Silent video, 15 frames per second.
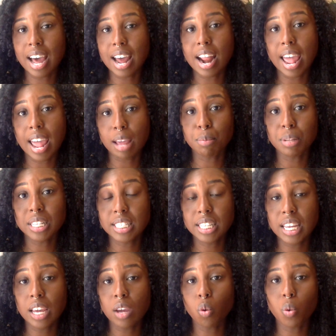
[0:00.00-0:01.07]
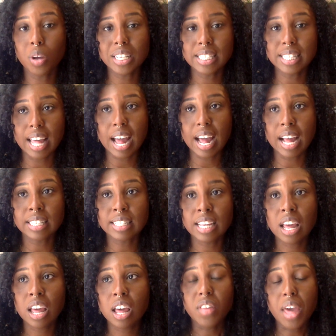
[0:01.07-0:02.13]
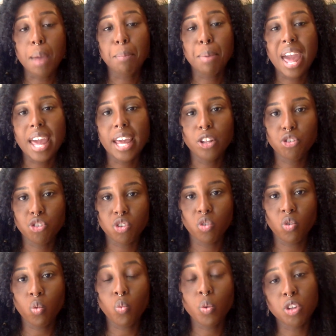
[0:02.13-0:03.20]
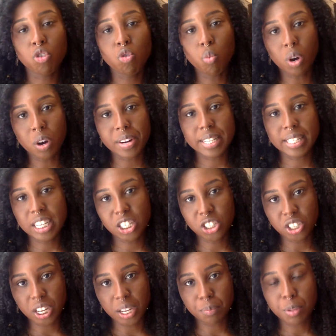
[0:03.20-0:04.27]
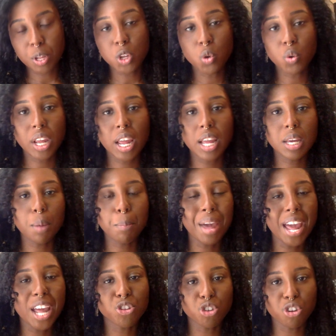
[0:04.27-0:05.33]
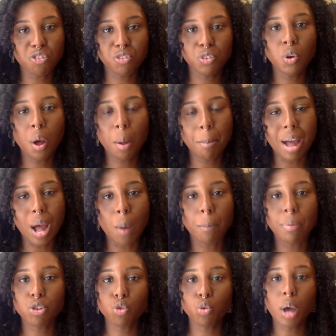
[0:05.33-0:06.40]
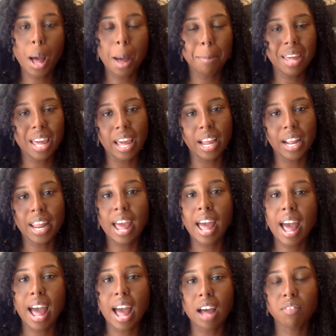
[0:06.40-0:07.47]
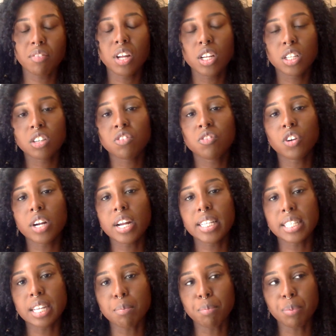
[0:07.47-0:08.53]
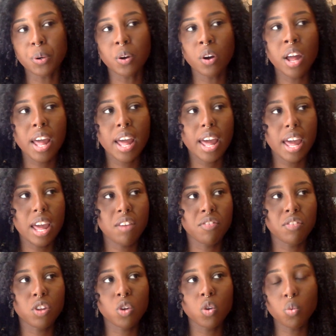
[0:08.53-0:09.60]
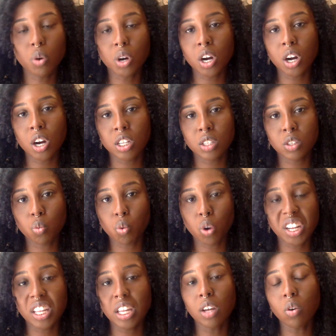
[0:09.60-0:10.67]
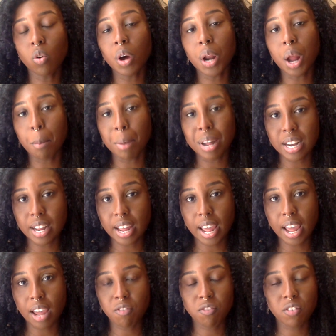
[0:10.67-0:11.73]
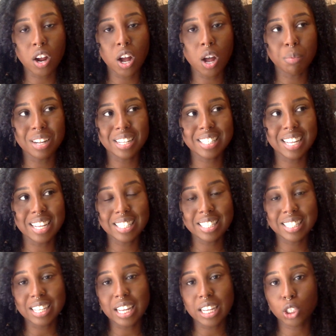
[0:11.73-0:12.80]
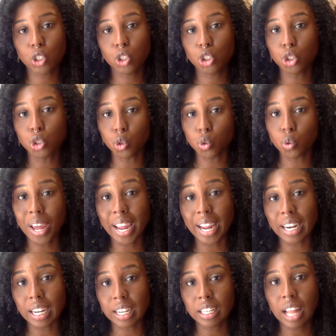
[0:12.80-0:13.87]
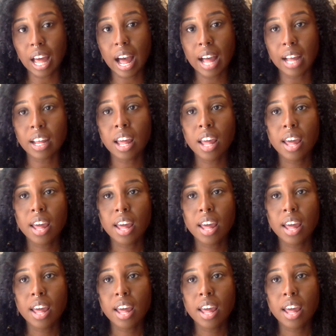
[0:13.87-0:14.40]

DaDaABC was that they paid you when you weren't teaching. You didn't get paid your full amount, but you got paid half. So for example, if you were working on a Monday from, let's say, 6 to 8 o'clock,